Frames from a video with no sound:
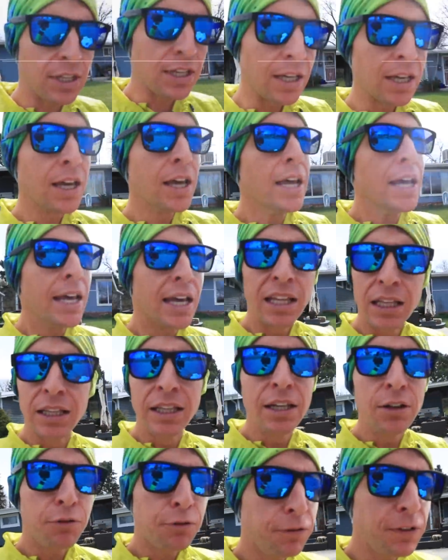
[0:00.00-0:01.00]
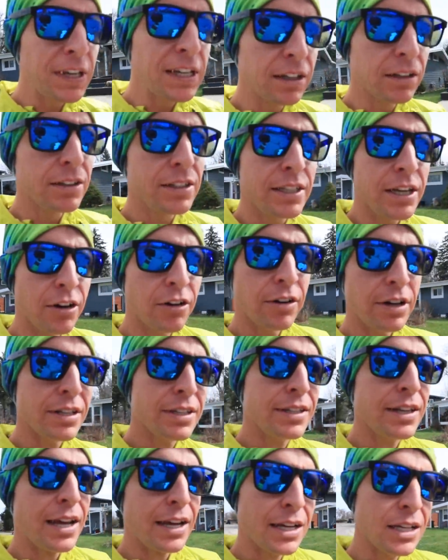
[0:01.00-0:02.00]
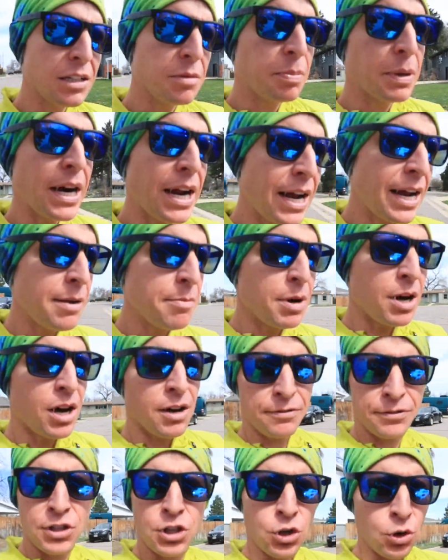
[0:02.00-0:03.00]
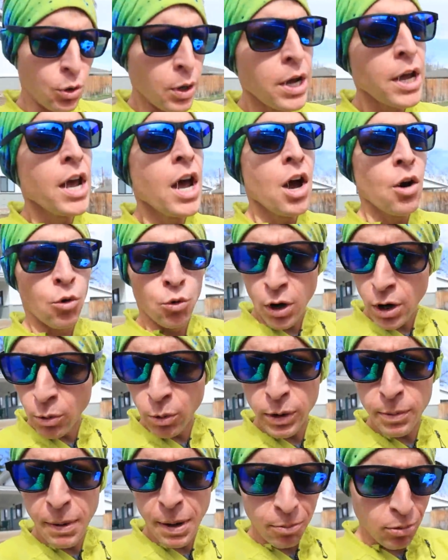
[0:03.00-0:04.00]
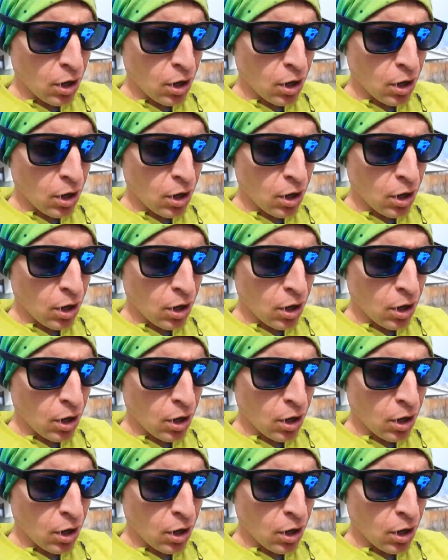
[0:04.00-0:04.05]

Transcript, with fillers: the elite fields here in a second, but I am off to run with my